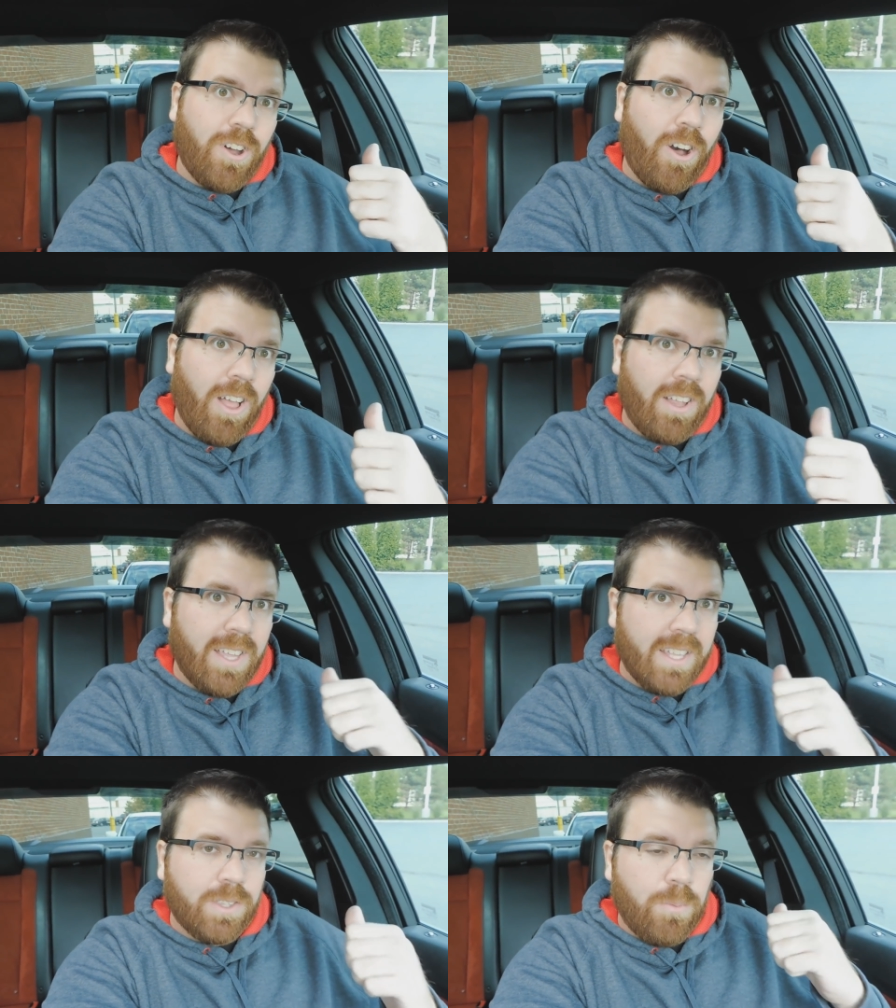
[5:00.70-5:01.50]
call out,
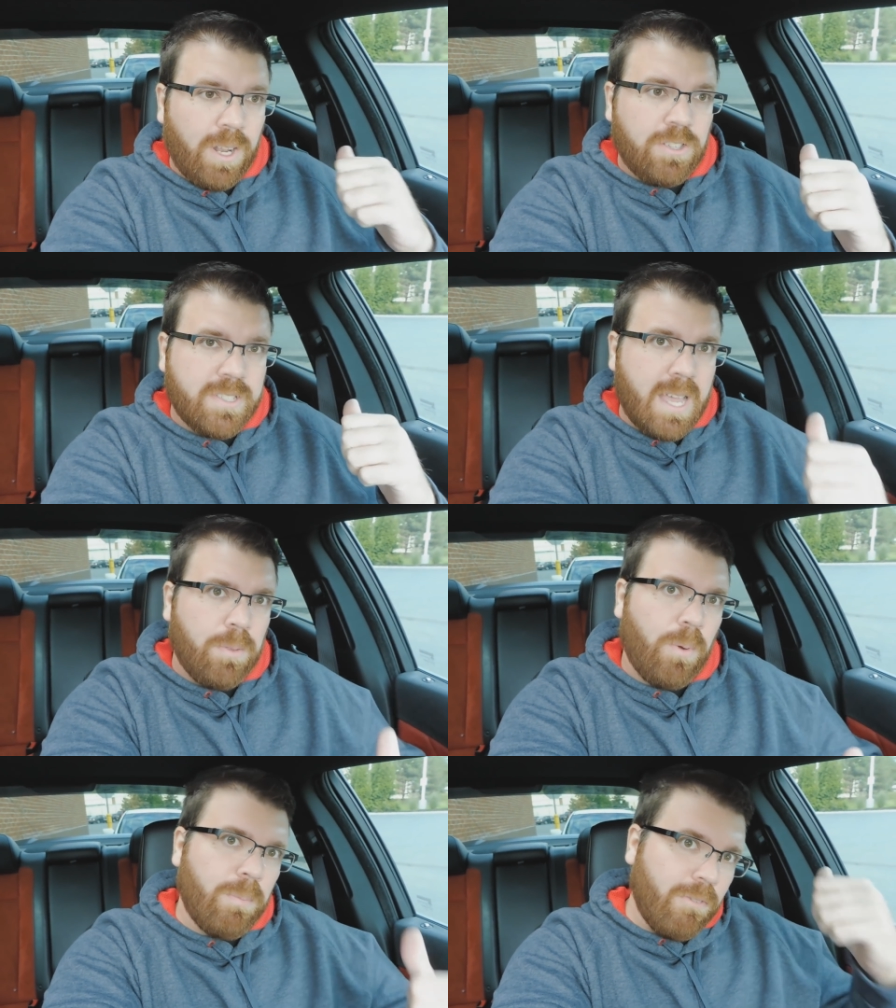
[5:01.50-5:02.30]
not the one that just
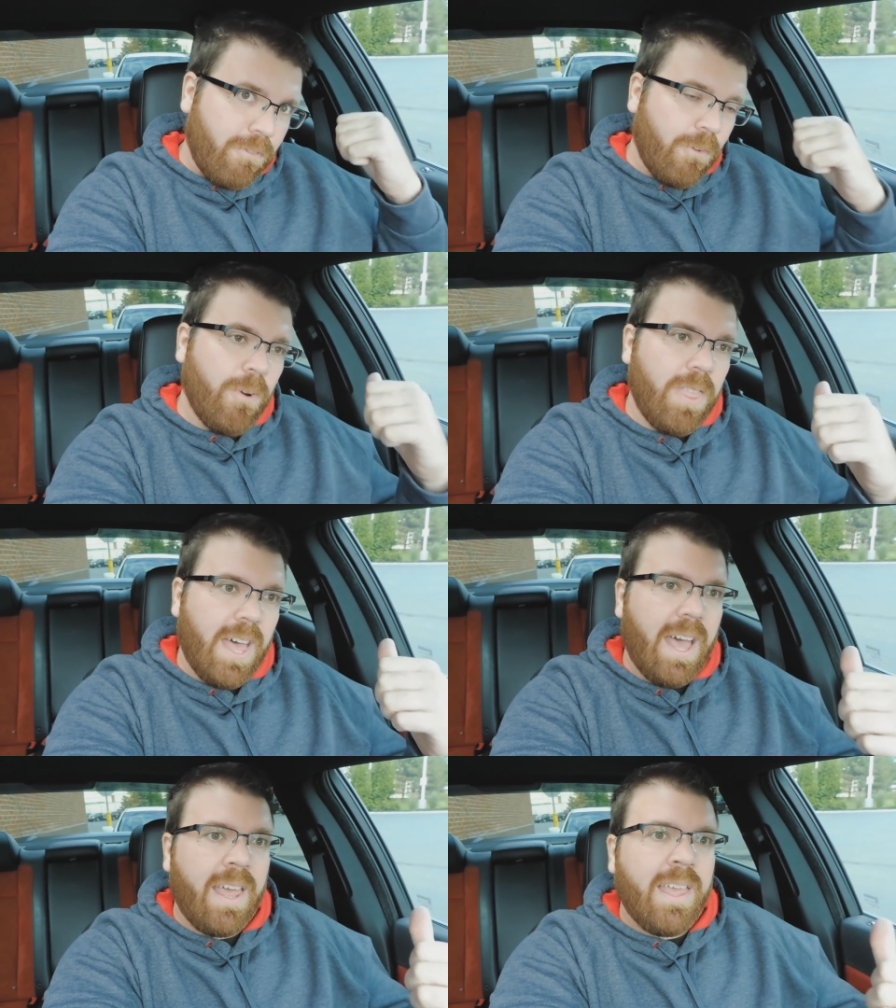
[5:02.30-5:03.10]
happened, the one before
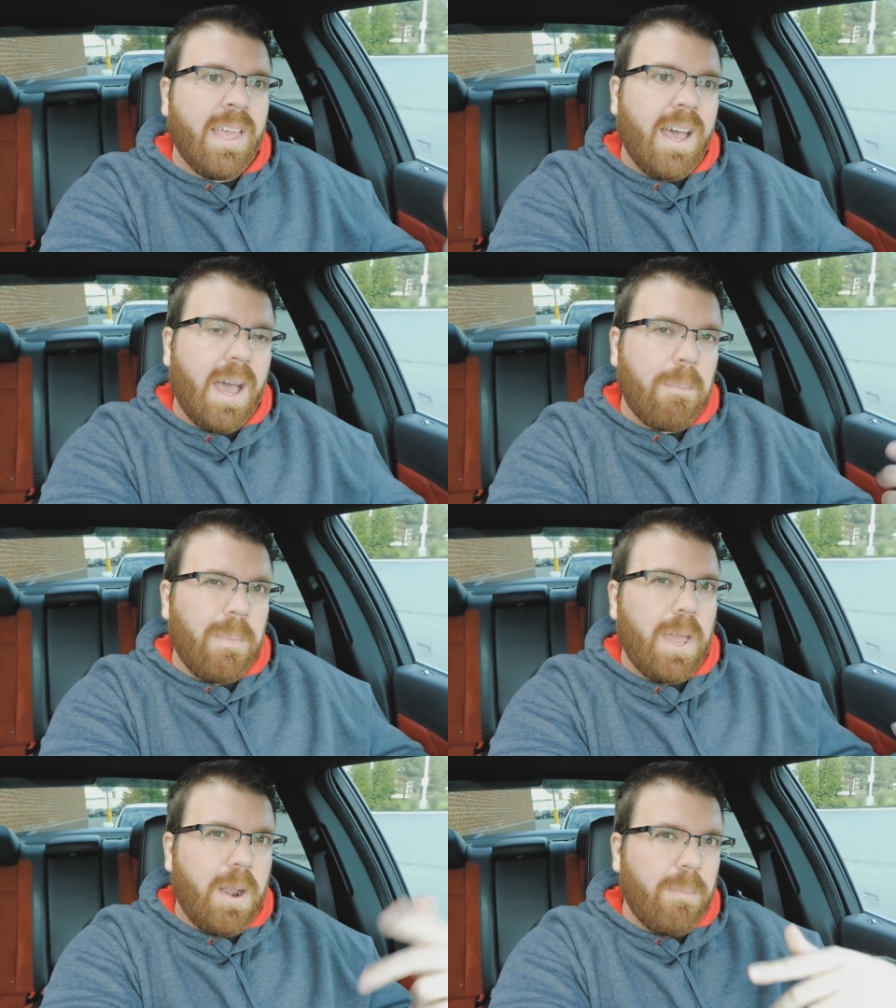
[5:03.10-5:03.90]
that, I
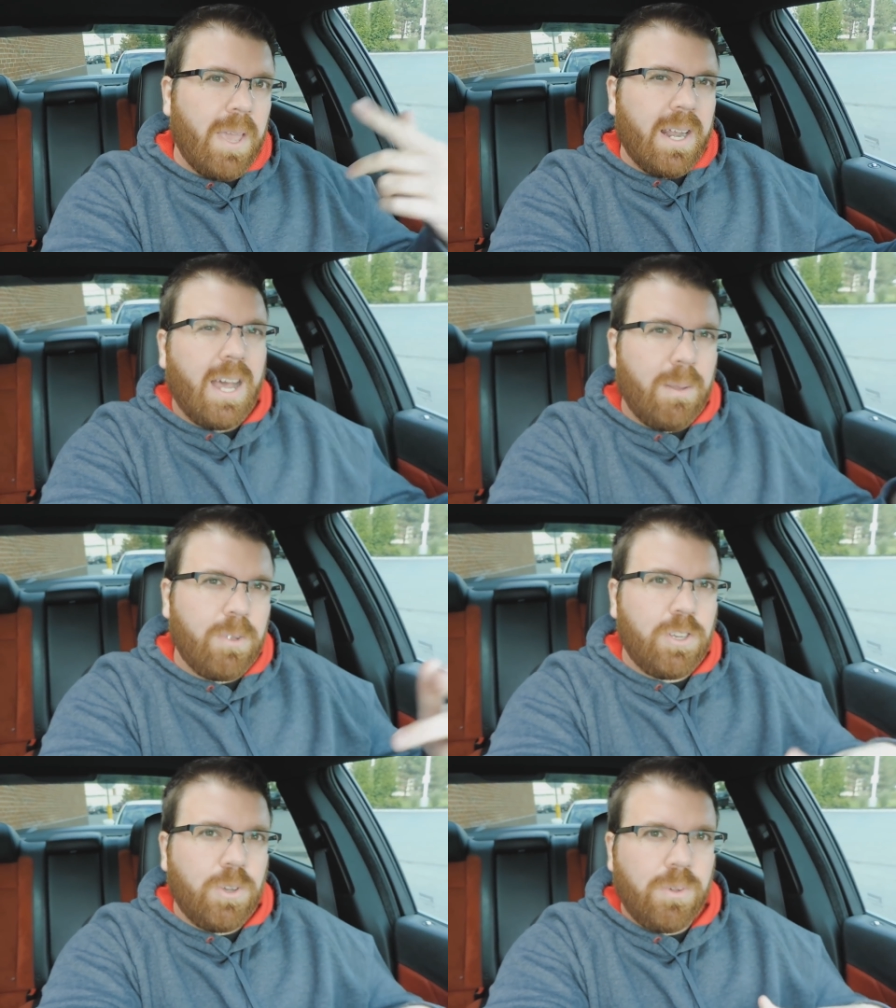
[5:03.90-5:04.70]
may or may not have
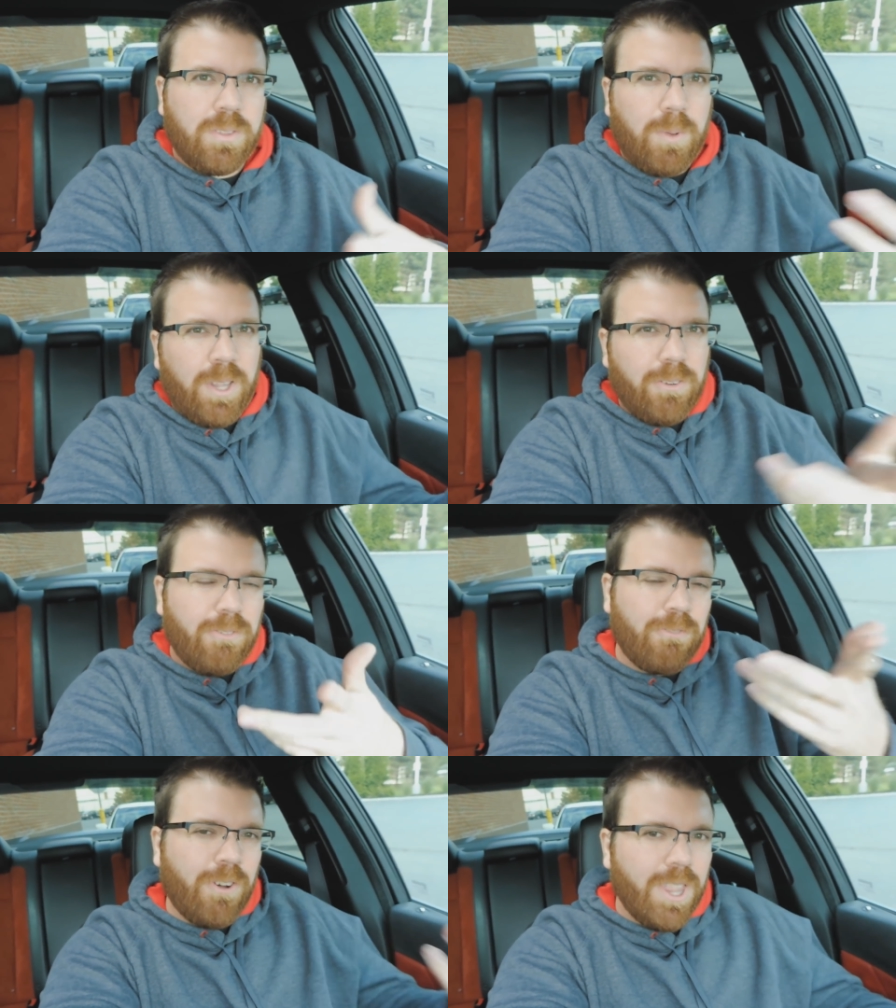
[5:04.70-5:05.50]
been doing some other
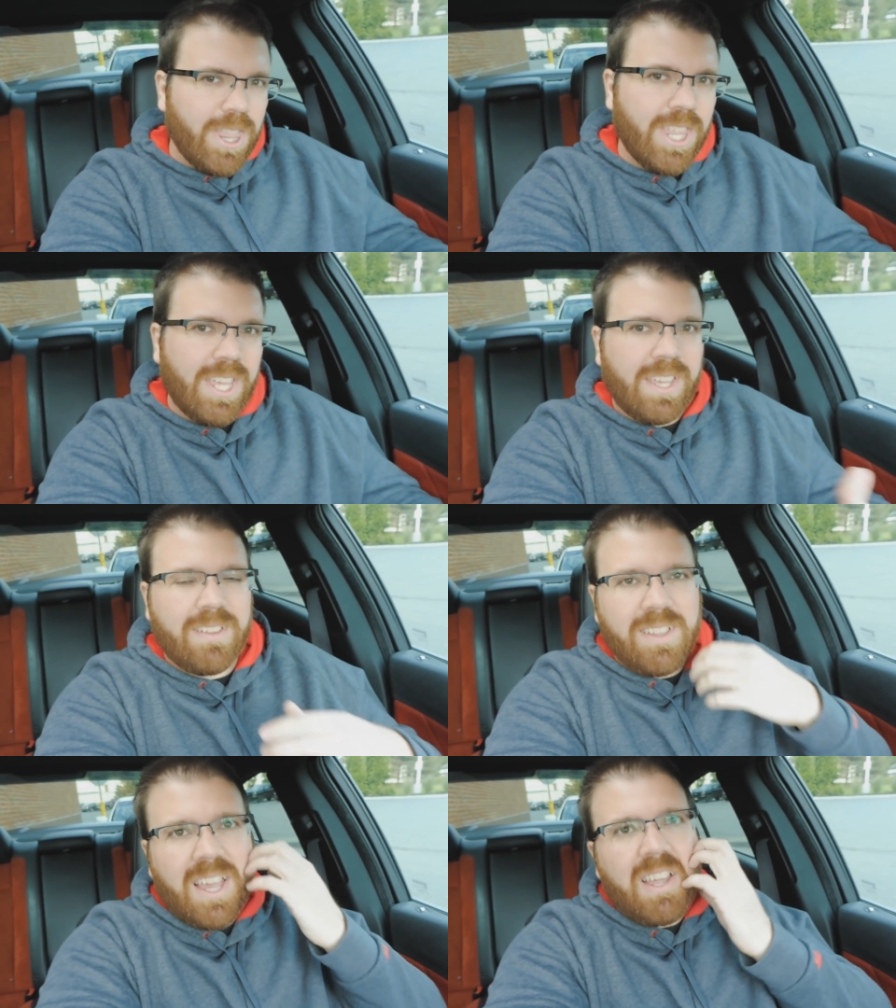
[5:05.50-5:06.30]
fun
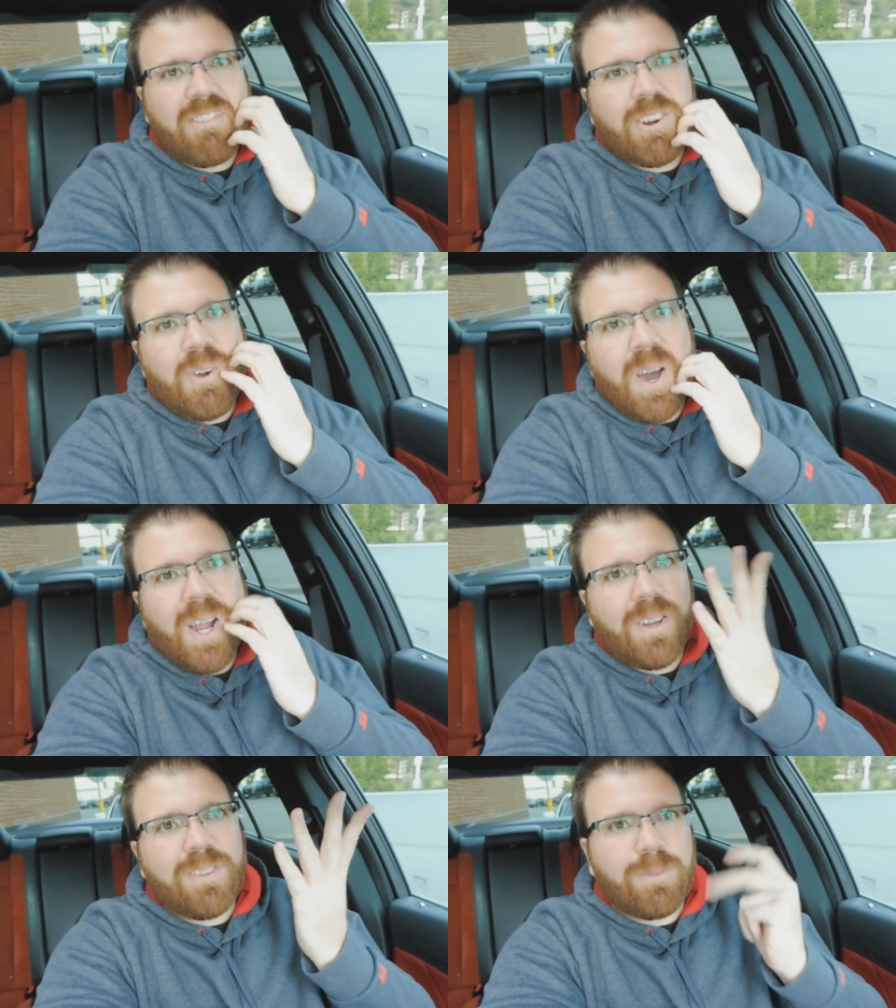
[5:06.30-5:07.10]
things that
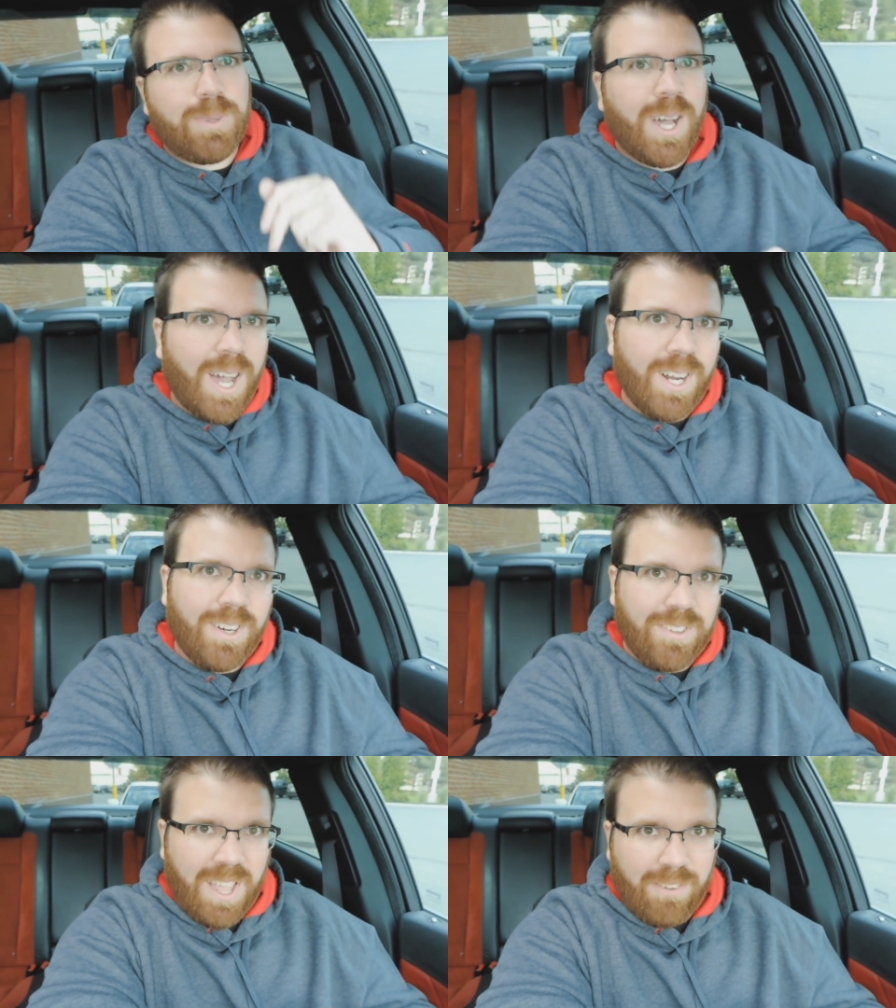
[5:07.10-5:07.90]
required some
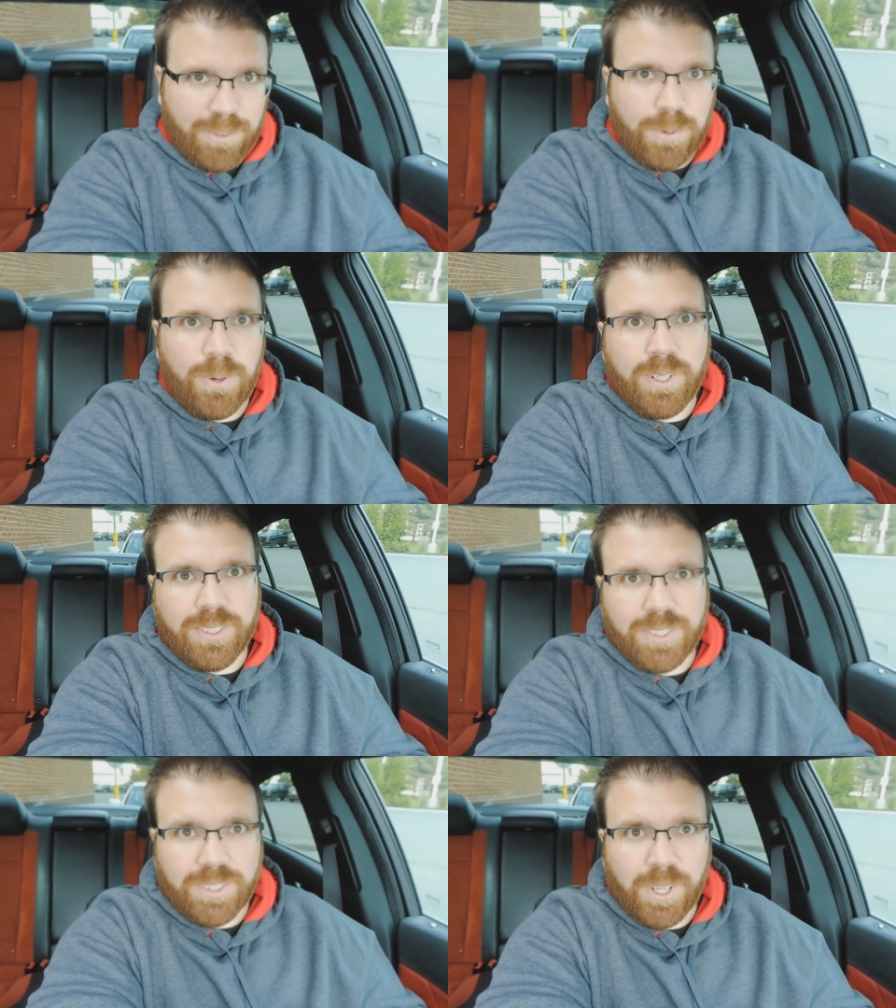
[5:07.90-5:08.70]
tires
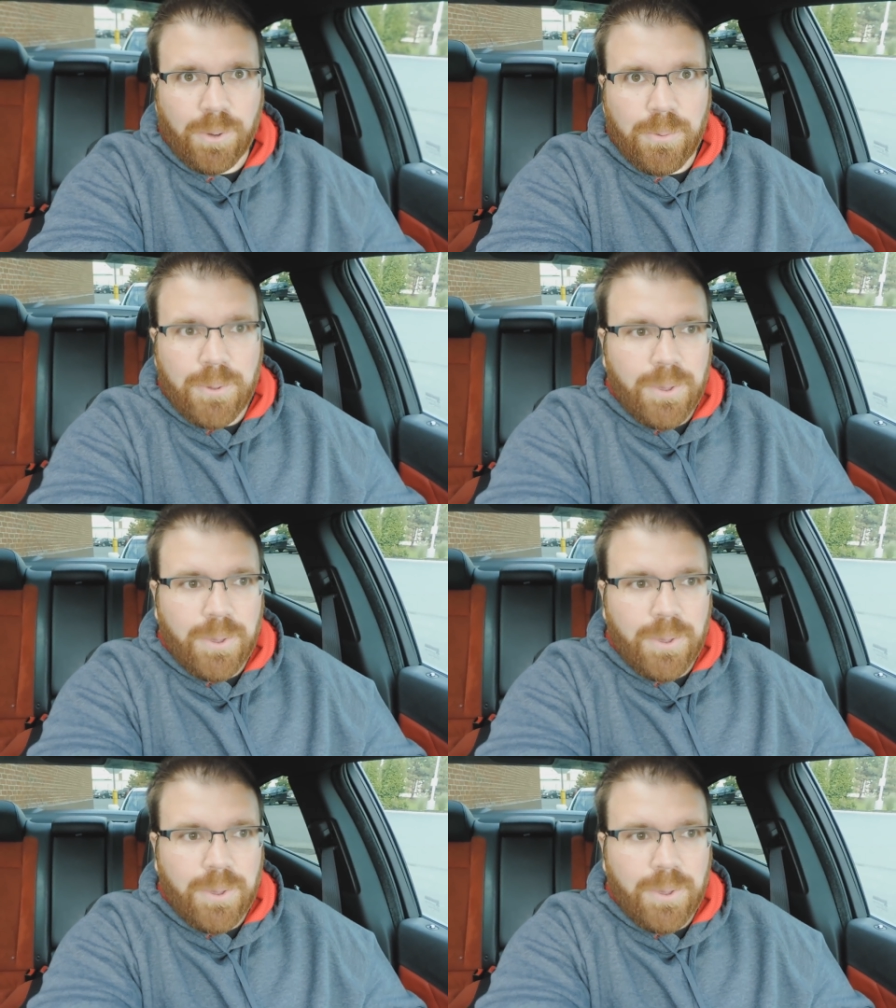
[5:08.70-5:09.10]
afterwards. So